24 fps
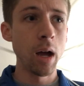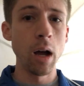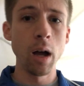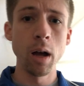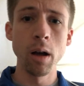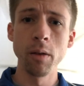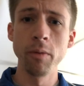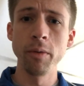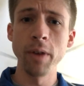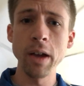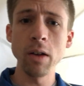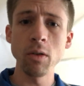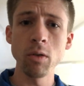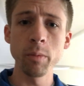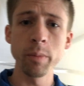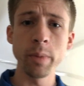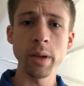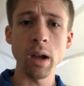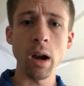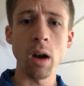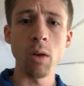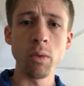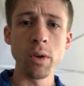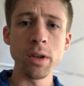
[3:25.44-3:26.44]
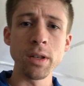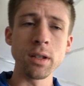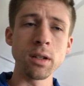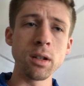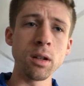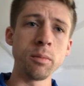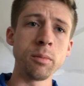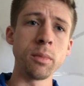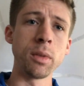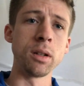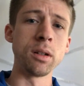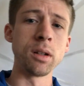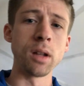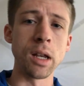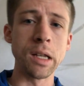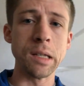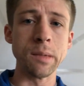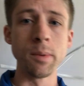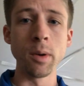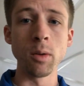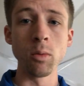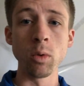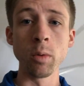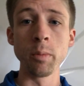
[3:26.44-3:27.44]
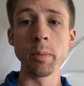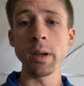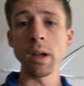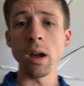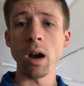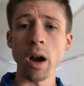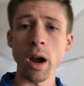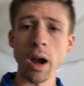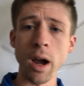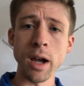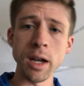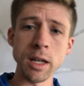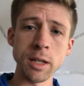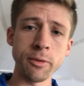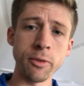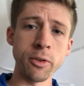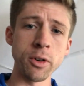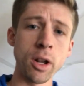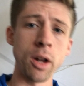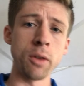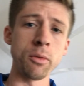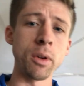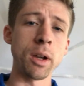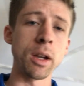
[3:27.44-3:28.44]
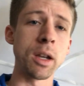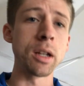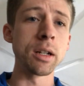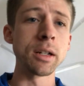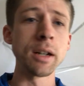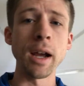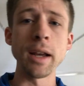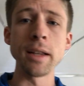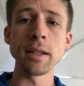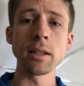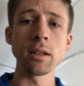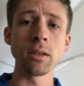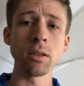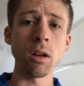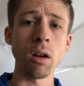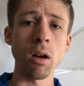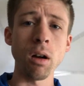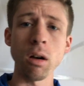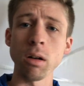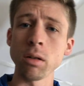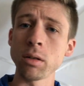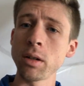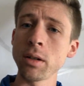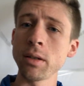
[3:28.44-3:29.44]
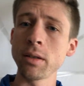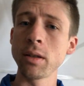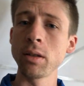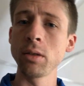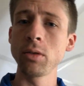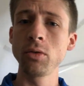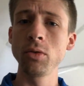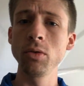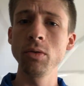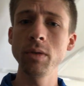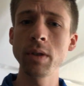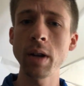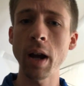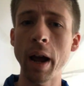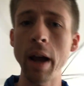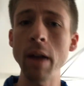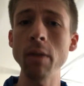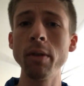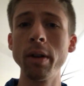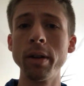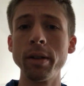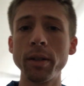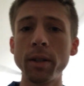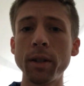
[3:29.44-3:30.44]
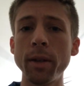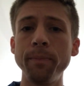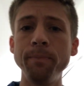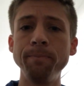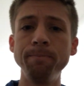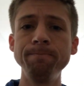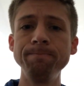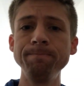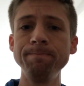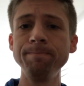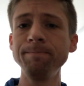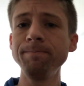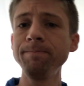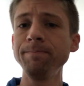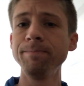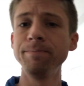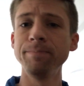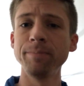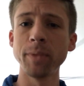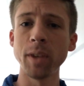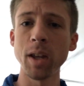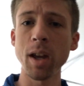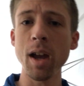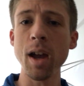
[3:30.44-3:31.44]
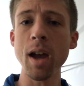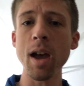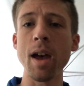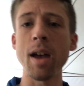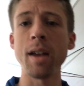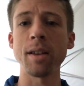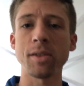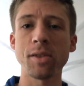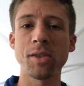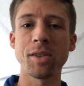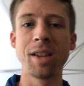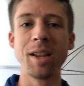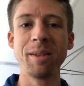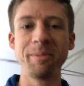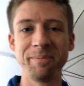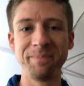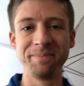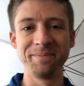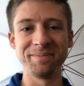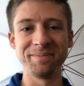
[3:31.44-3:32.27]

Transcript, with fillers: Uh, vague will be our wisdom, and desperate will be our eyes for not recognizing the heart as the true tyrant. Mmm, yes!